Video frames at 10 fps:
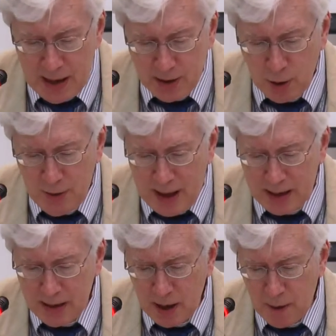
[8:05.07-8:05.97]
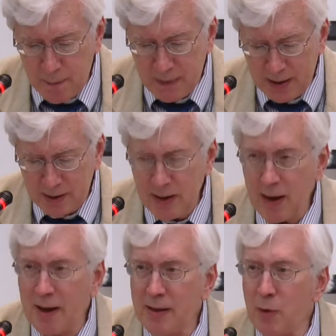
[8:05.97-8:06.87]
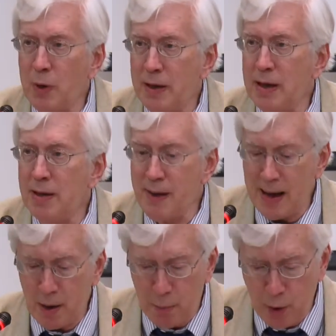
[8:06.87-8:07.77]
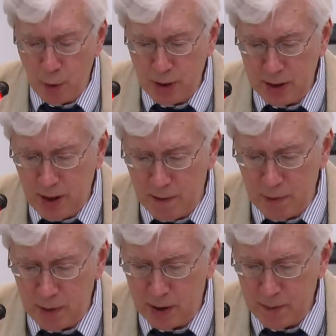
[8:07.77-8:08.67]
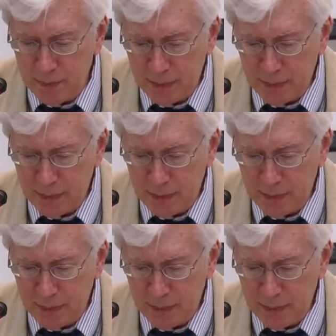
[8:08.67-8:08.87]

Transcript: So that is, I think we need that approach in government.